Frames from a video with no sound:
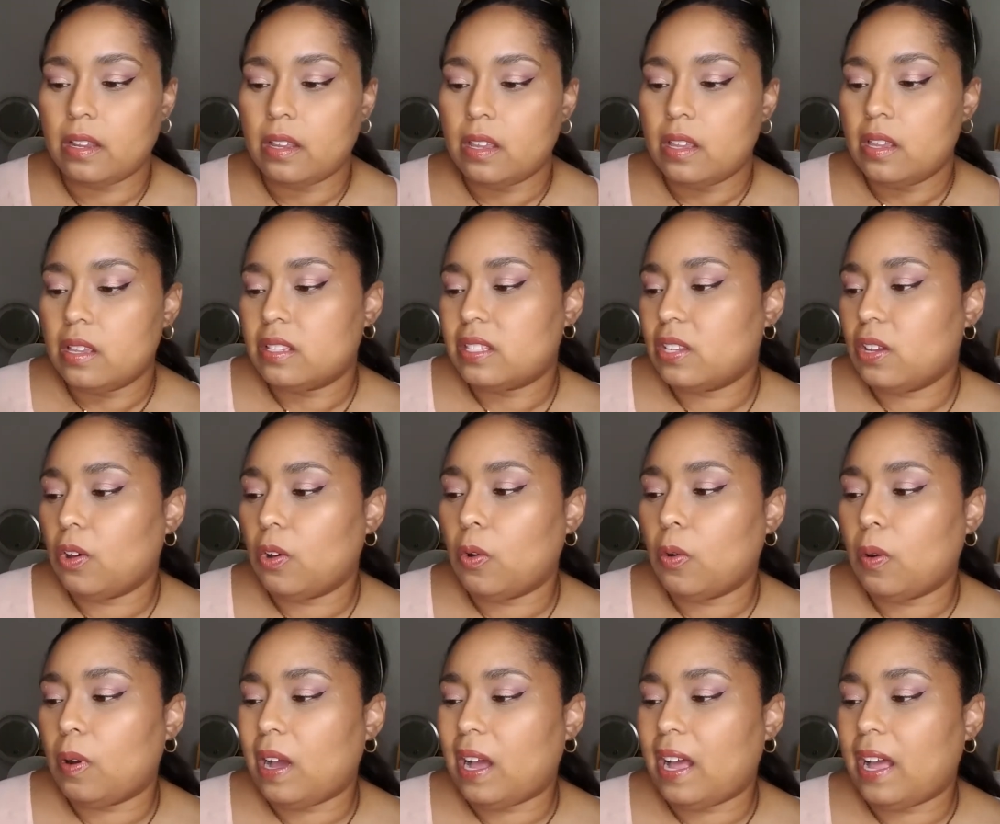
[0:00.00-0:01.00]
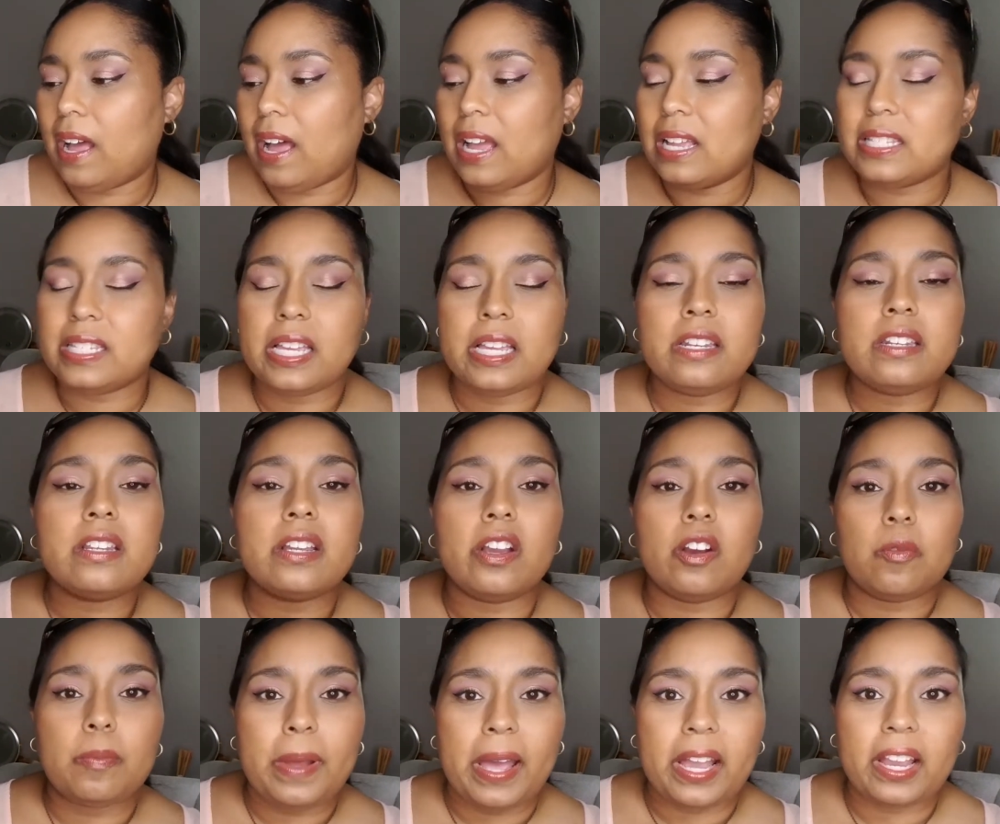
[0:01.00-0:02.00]
So I tend to go
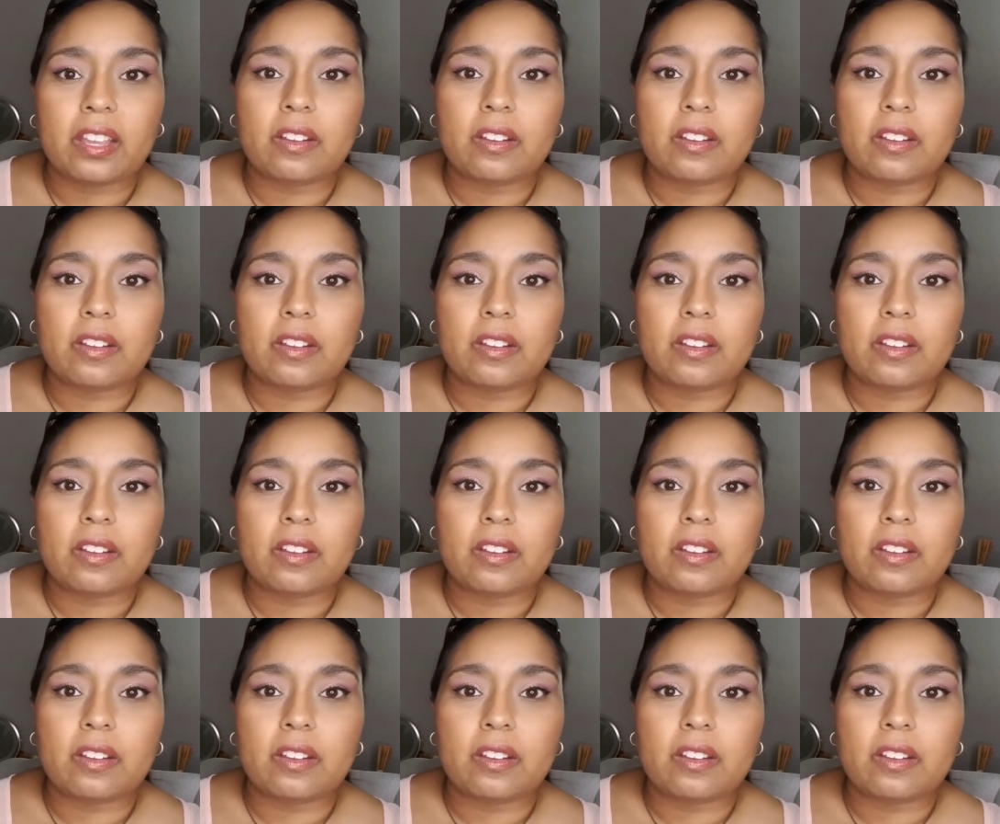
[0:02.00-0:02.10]
back and